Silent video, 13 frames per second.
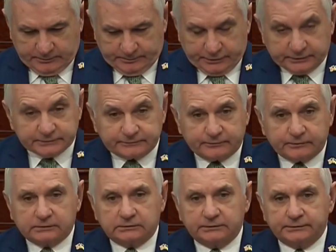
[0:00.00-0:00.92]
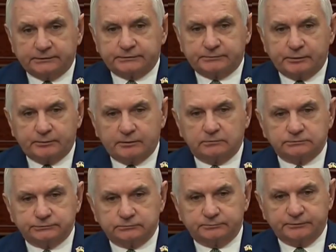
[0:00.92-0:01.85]
But it's very clear that the
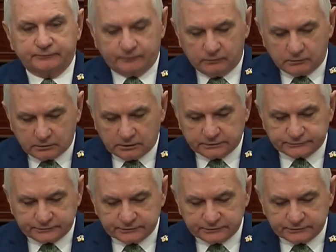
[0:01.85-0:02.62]
proposal before us,